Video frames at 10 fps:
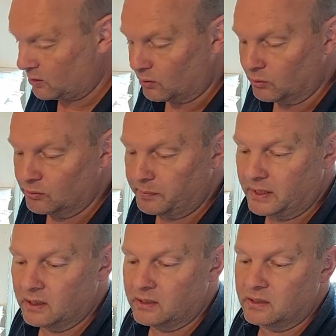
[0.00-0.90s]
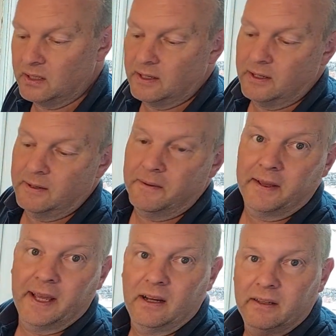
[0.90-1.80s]
called because,
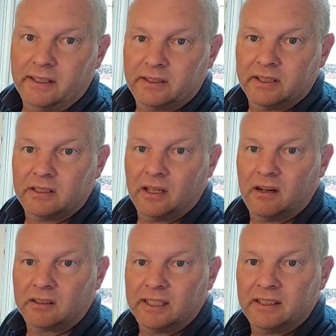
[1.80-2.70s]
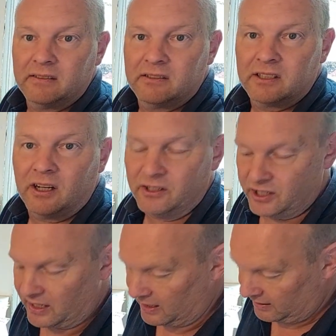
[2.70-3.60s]
yeah, it's hardly
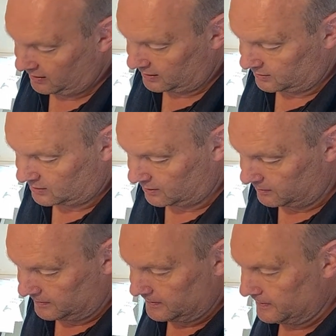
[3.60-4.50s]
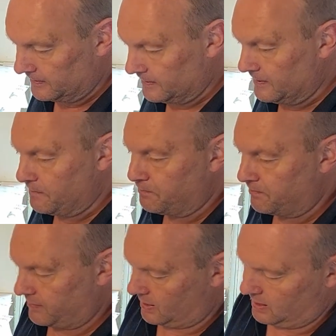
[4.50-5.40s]
touching anything. So
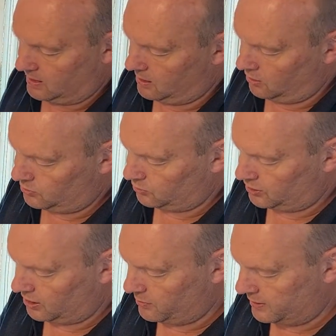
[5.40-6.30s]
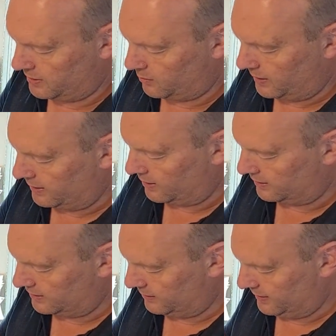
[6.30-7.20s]
I shall show you another way that I
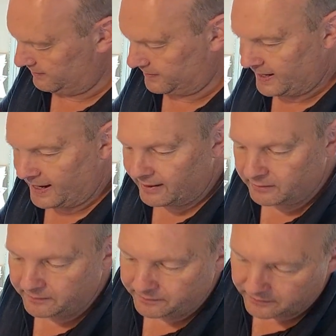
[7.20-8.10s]
do it. Now